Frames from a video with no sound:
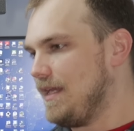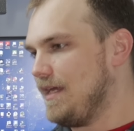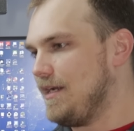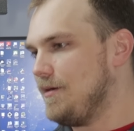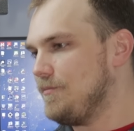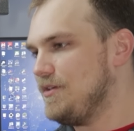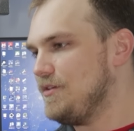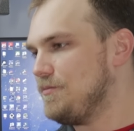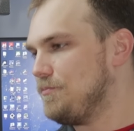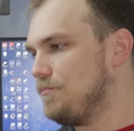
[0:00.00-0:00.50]

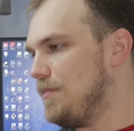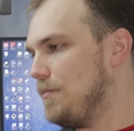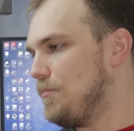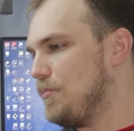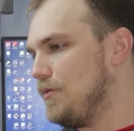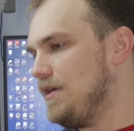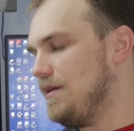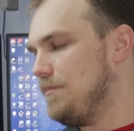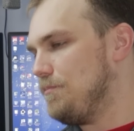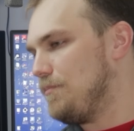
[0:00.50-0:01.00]
And I'm just, I'm
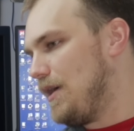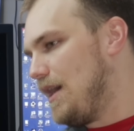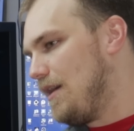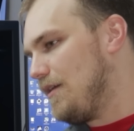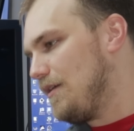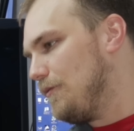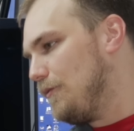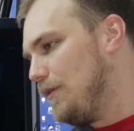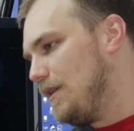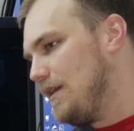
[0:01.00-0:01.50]
pretty
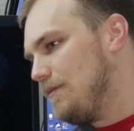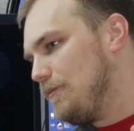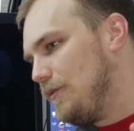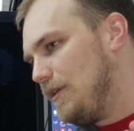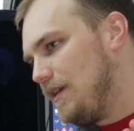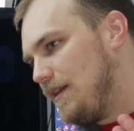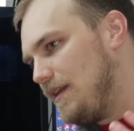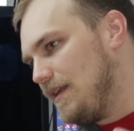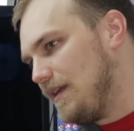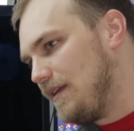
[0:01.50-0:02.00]
proud of what,
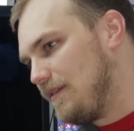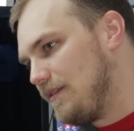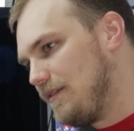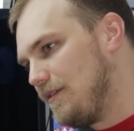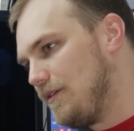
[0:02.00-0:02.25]
what it is.